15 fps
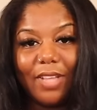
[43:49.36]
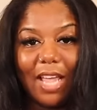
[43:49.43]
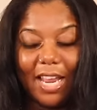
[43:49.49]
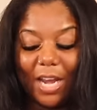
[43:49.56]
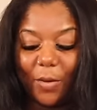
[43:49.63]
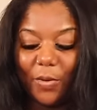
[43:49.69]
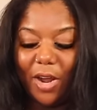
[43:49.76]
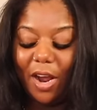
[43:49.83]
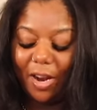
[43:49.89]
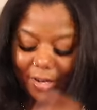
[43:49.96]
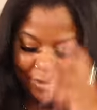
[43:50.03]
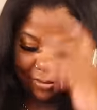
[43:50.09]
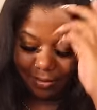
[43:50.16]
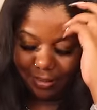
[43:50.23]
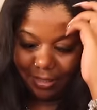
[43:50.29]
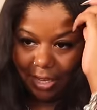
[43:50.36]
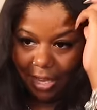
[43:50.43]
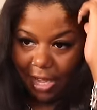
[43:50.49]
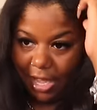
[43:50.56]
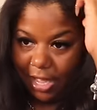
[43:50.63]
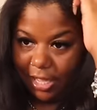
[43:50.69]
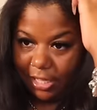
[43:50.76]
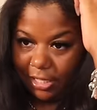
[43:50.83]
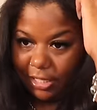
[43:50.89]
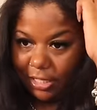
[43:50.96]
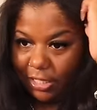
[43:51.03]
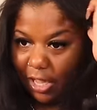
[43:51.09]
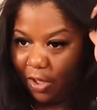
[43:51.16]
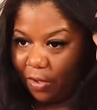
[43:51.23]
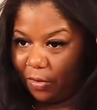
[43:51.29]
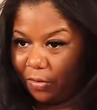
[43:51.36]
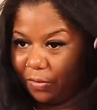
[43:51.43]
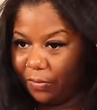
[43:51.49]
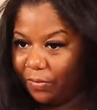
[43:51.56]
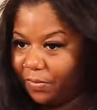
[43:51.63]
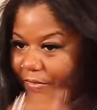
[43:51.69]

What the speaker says: and here we are. So